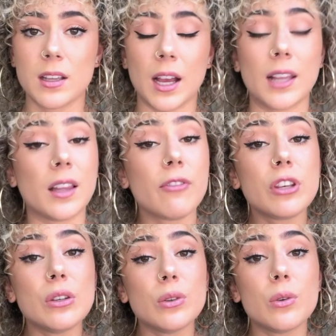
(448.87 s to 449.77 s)
I love
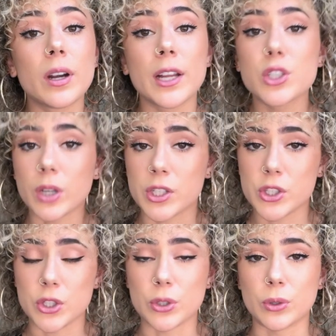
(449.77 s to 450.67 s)
you and I
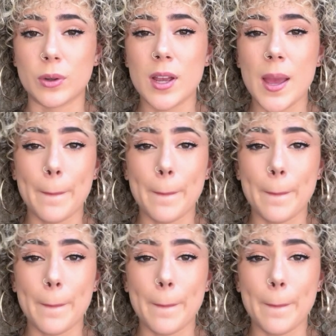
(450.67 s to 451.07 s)
trust you,